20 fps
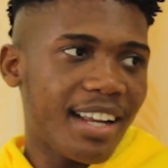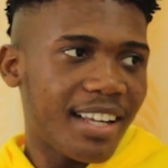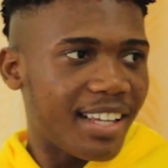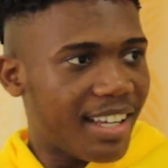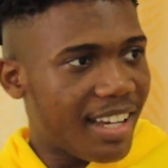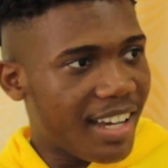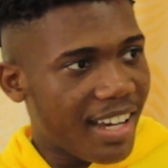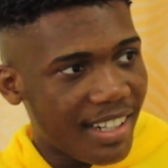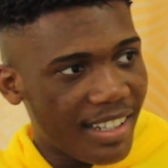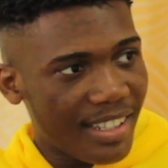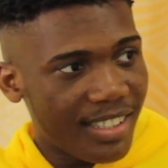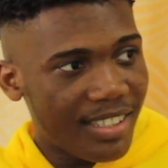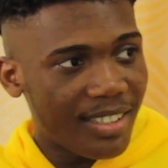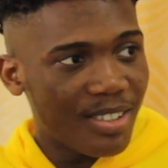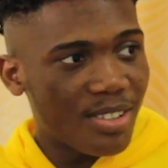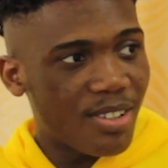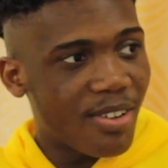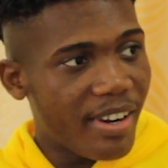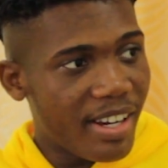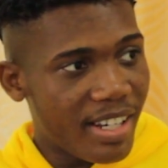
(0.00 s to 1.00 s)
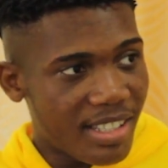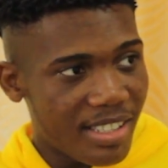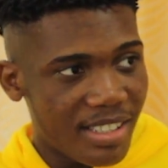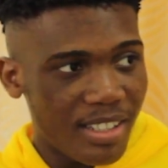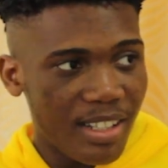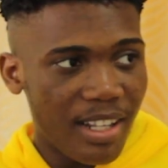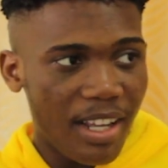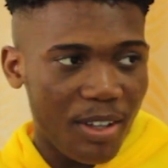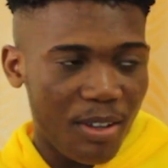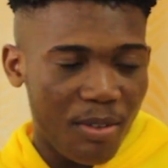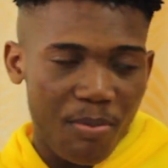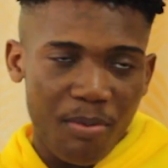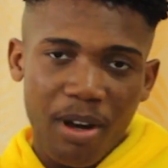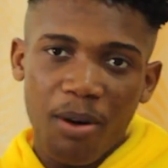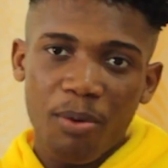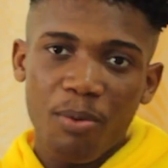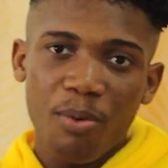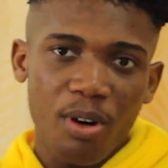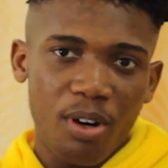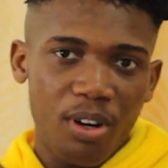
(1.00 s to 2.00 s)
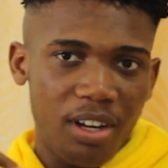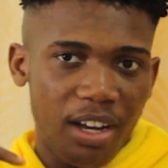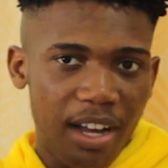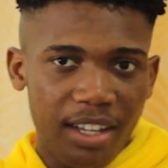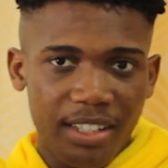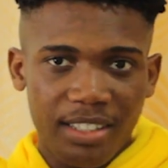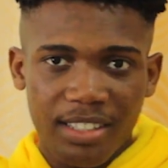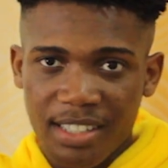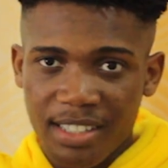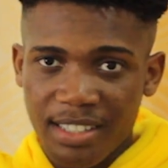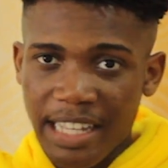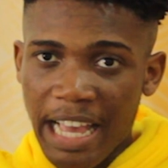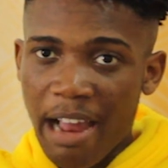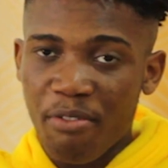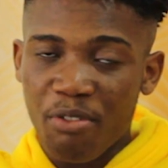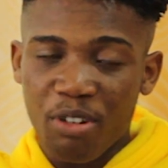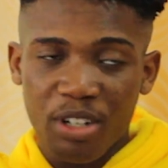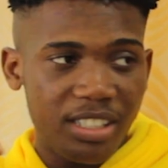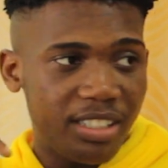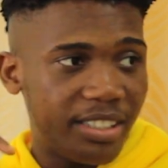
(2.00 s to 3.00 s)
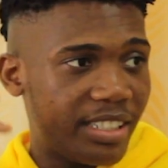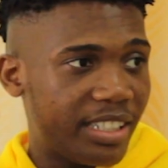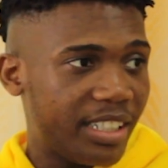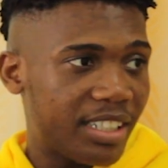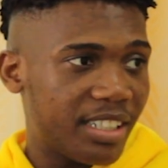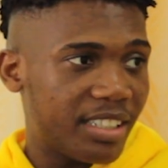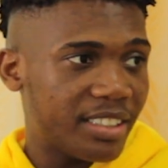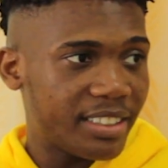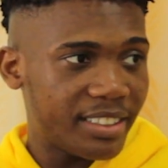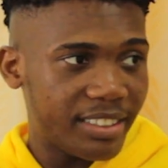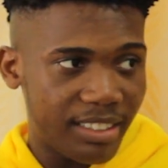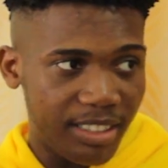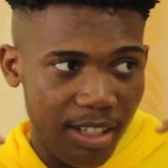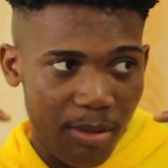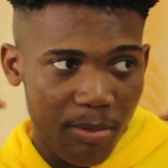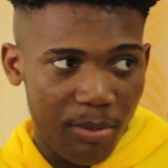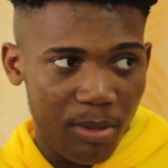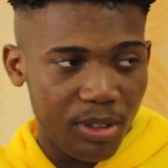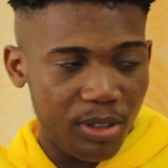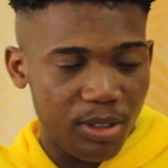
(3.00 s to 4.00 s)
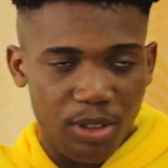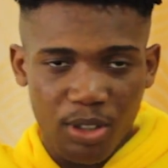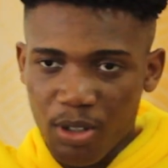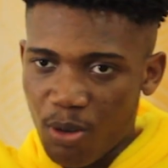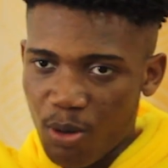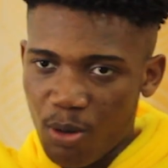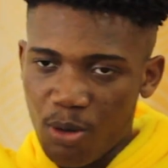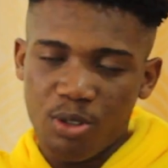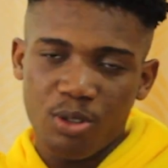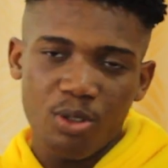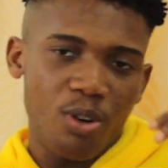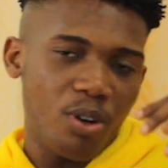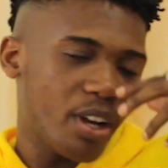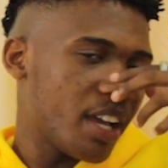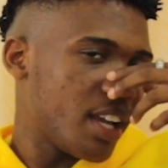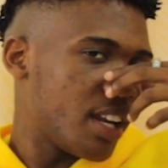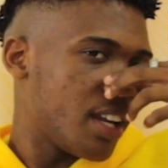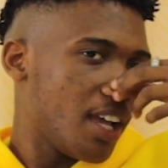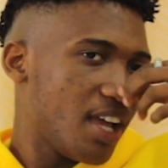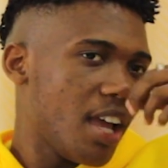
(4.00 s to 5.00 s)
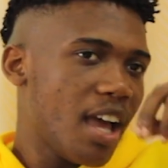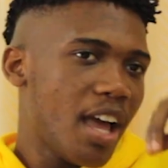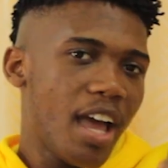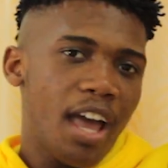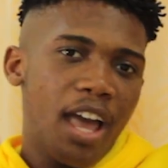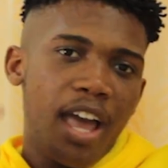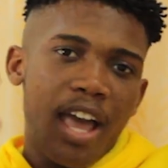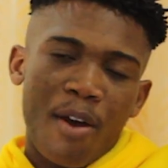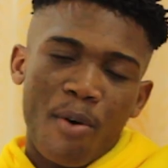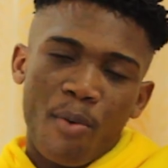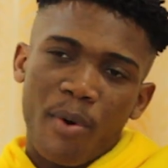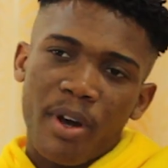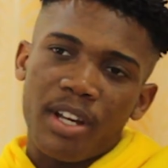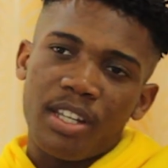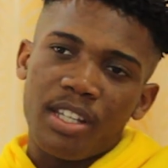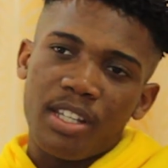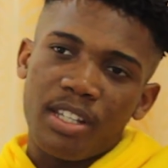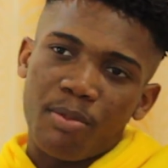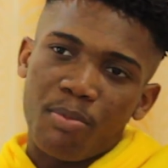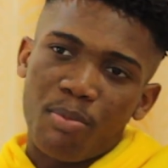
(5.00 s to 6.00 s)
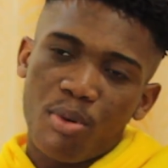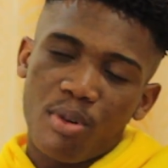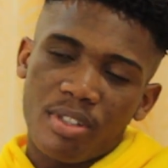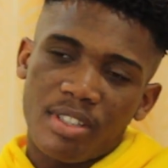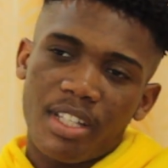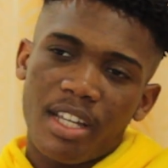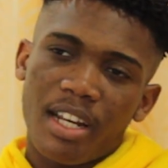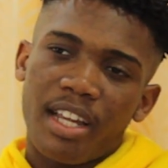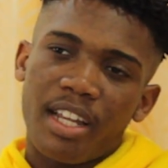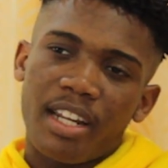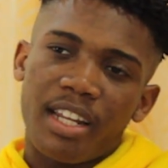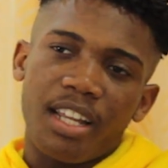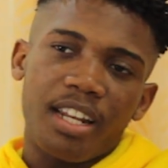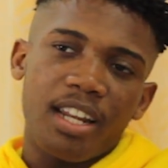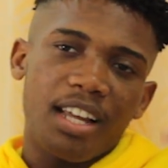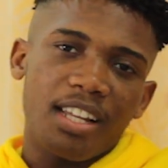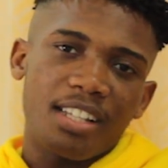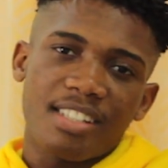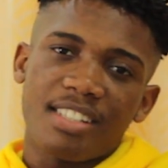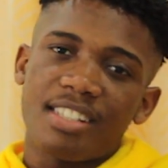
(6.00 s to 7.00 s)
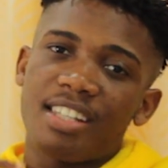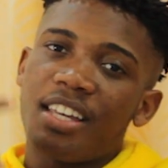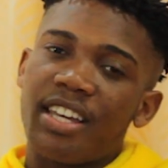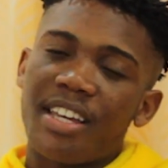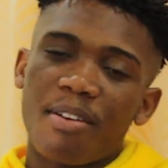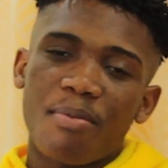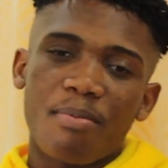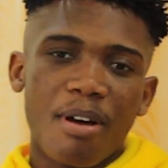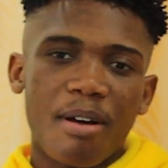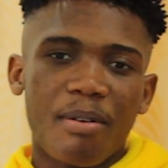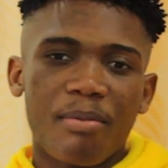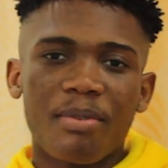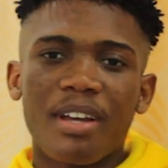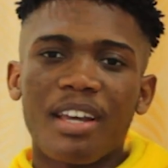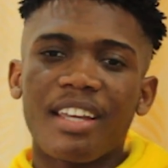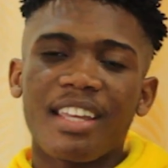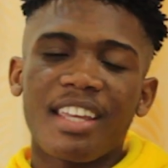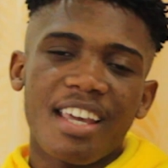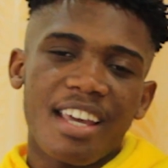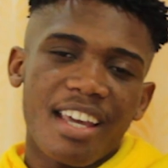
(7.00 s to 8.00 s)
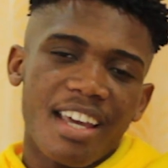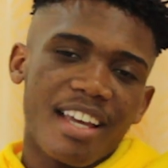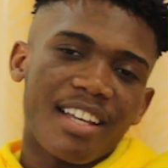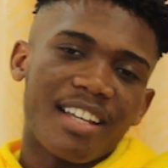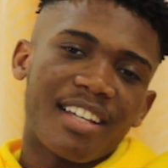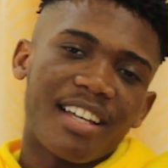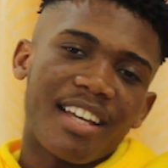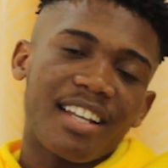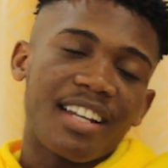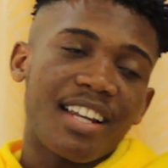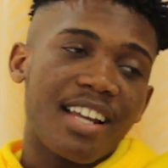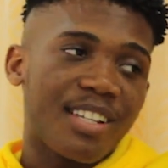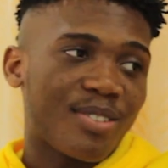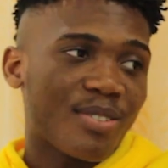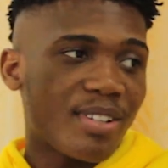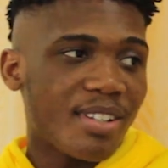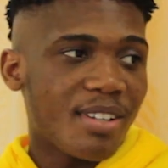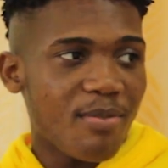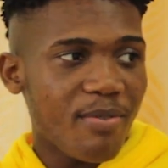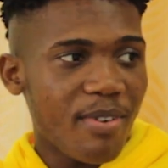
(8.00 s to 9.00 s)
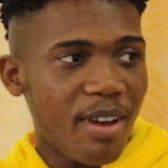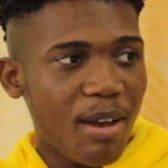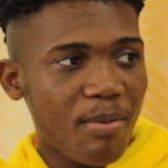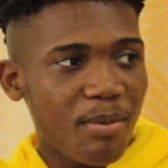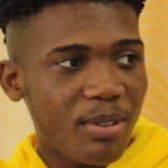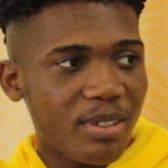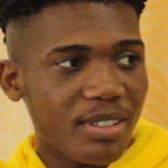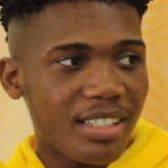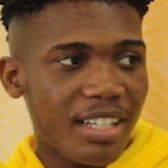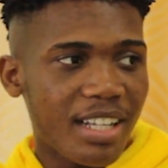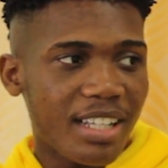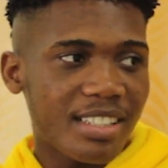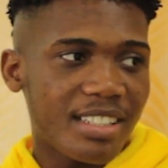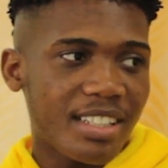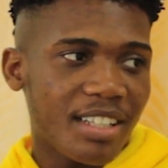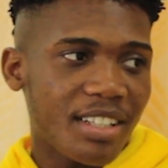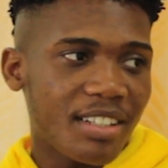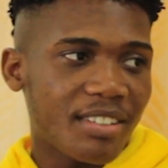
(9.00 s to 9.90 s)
Like, yeah, this is crazy. Like, just average teen just jamming to the whole song. And when he posted it, then I just hit him up. Like, yeah, and that's when the vibe was started.